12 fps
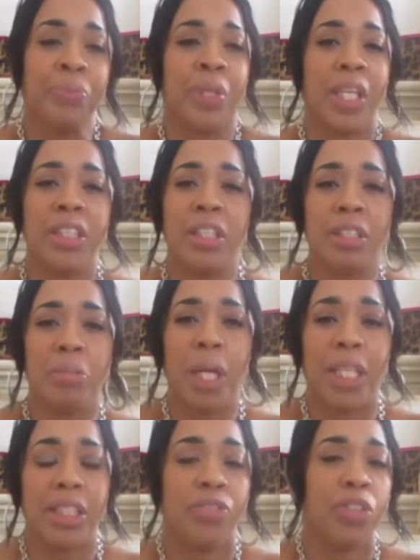It's a good
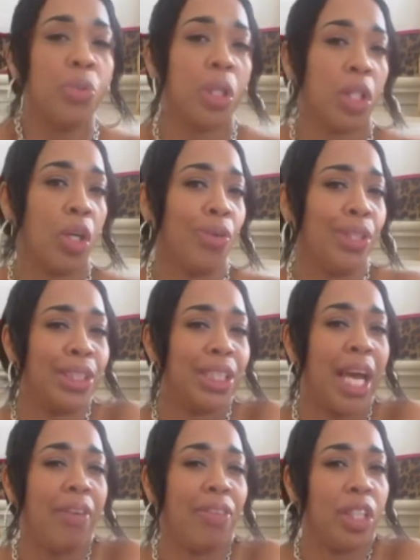place if you want to go and just
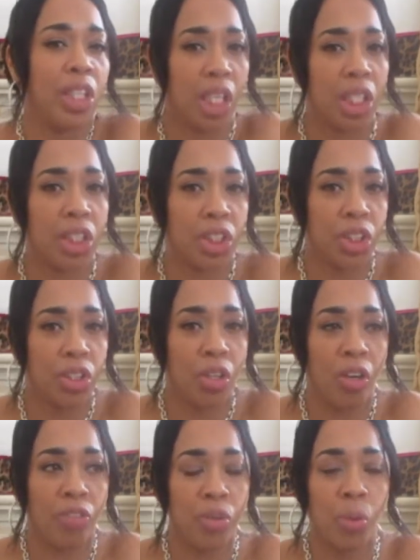have a lunch. You
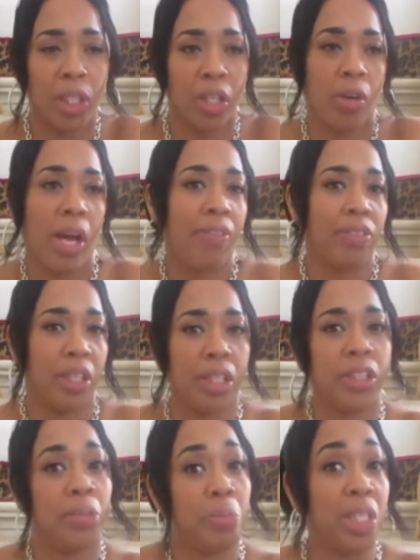know, if you want to go have
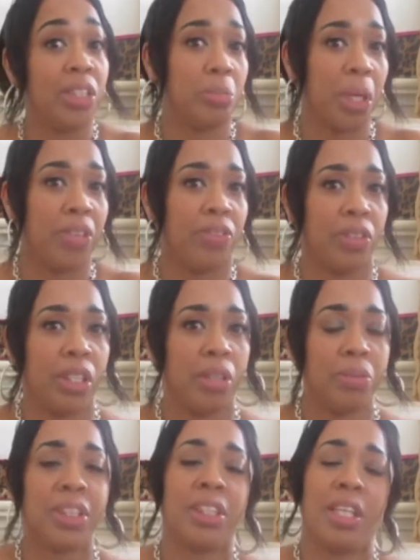lunch and meet somebody for
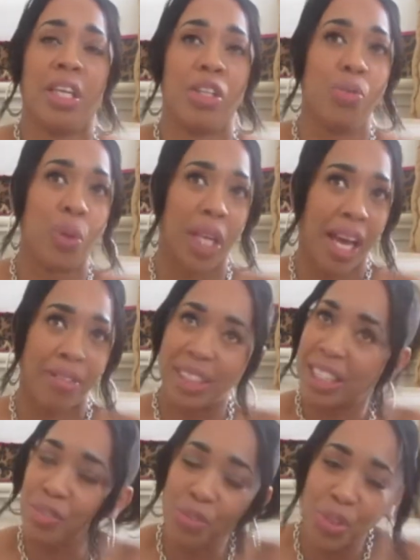lunch and you want to have
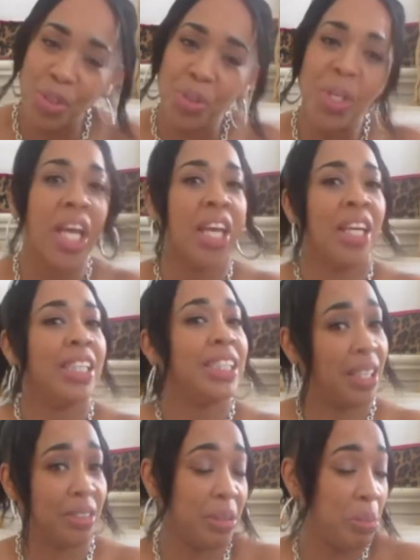seafood,
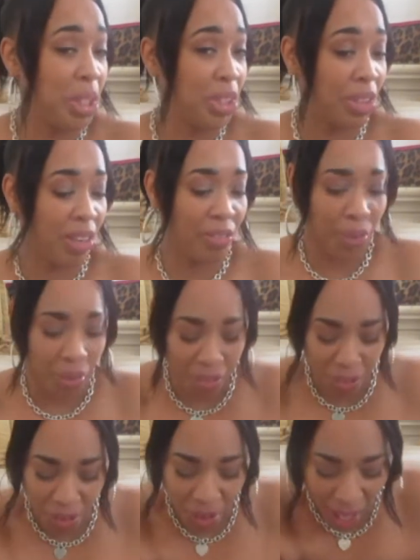tell them to meet you at
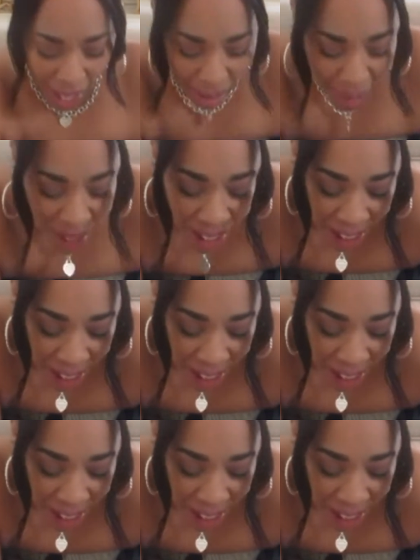404 Crab.